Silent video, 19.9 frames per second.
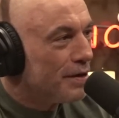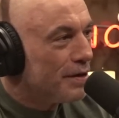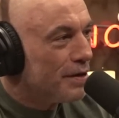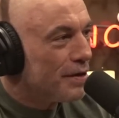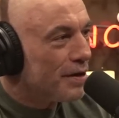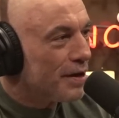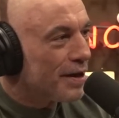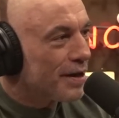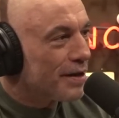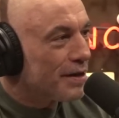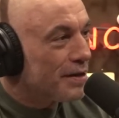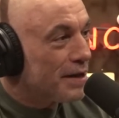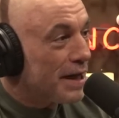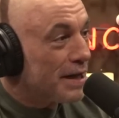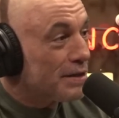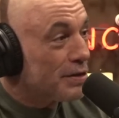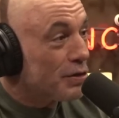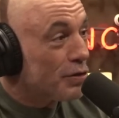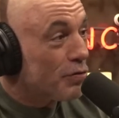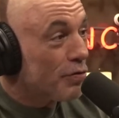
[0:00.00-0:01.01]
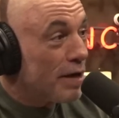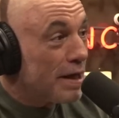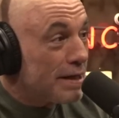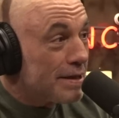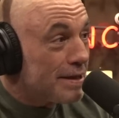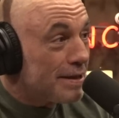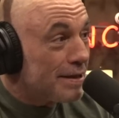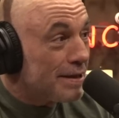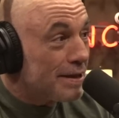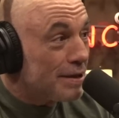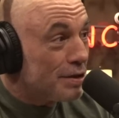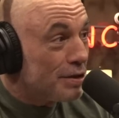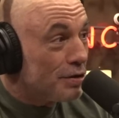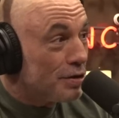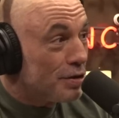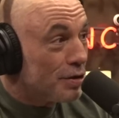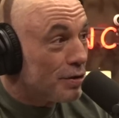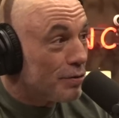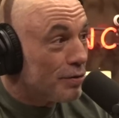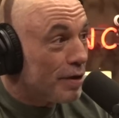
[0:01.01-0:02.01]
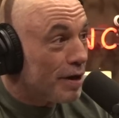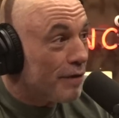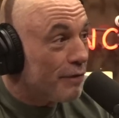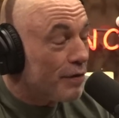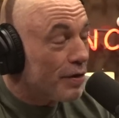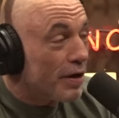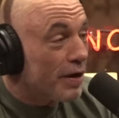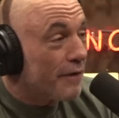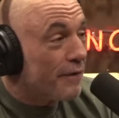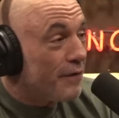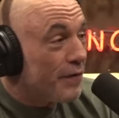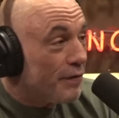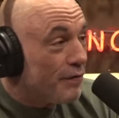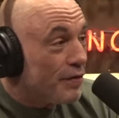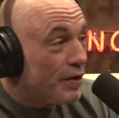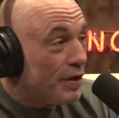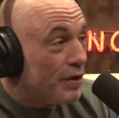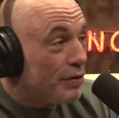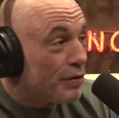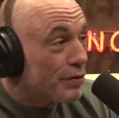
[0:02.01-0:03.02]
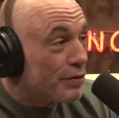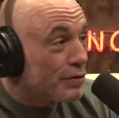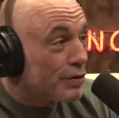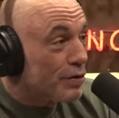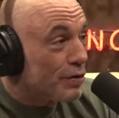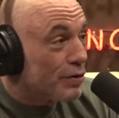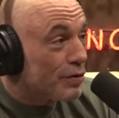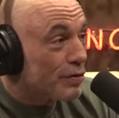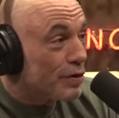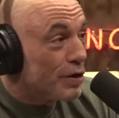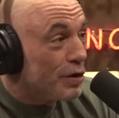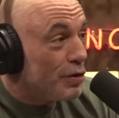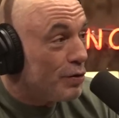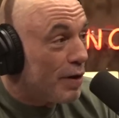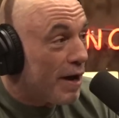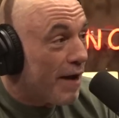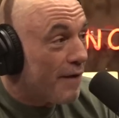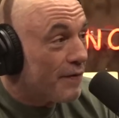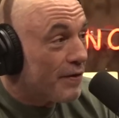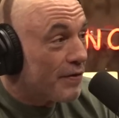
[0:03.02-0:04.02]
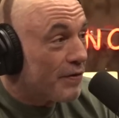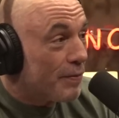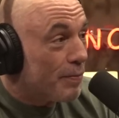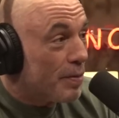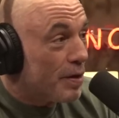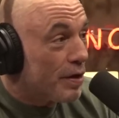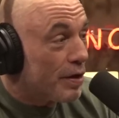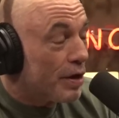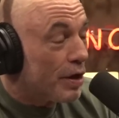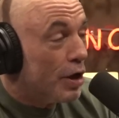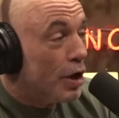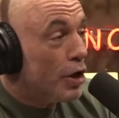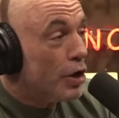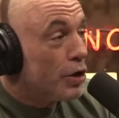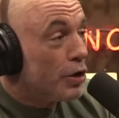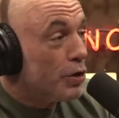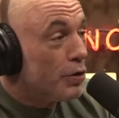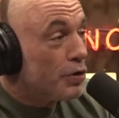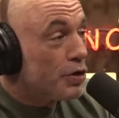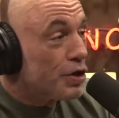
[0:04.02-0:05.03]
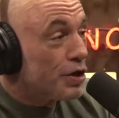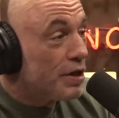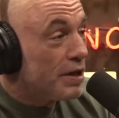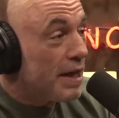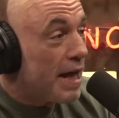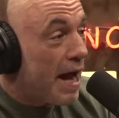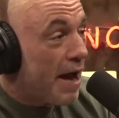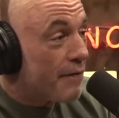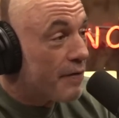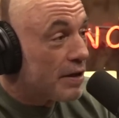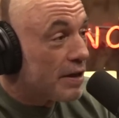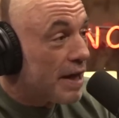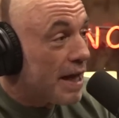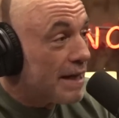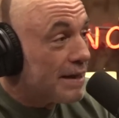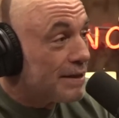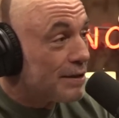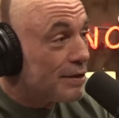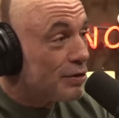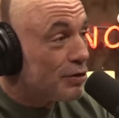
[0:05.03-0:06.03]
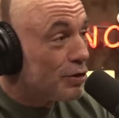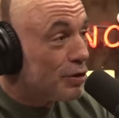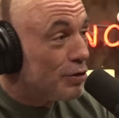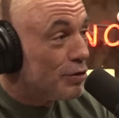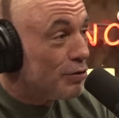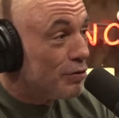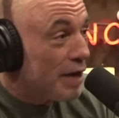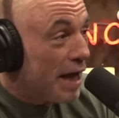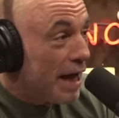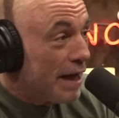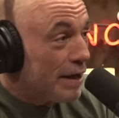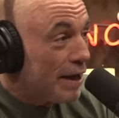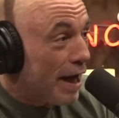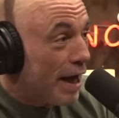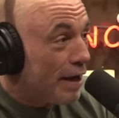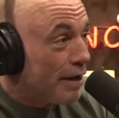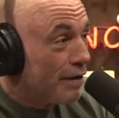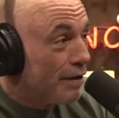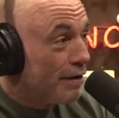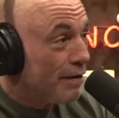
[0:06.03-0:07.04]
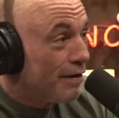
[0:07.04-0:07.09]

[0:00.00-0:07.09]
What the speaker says: Yeah. Like, that's a crazy thing to do. And if you're like 15 years old and you have this ability, you shouldn't have a license to do that yet.